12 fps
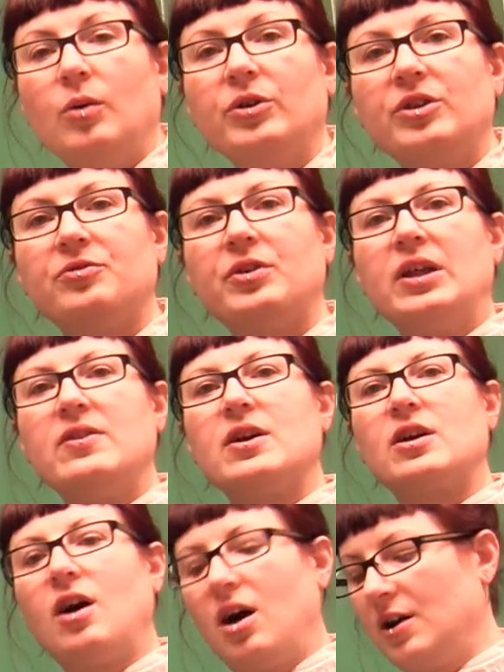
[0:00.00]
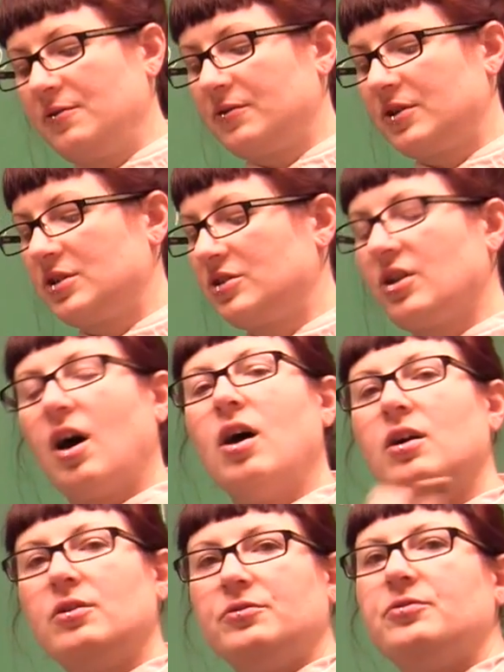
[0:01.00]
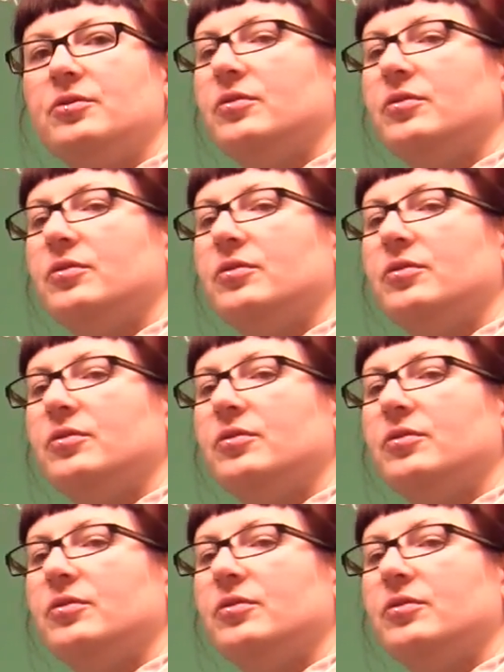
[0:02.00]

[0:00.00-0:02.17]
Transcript: we define the converse of